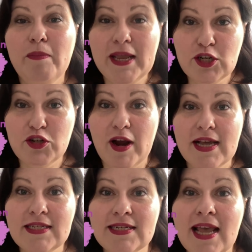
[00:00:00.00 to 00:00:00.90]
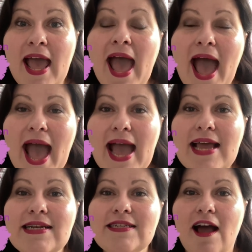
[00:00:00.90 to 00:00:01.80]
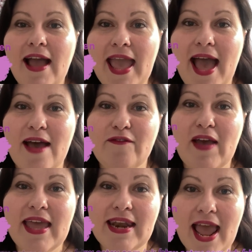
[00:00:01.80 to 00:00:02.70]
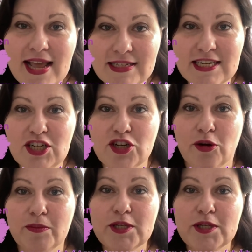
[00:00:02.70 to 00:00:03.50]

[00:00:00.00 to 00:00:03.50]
Pinterest, and I have an Etsy shop.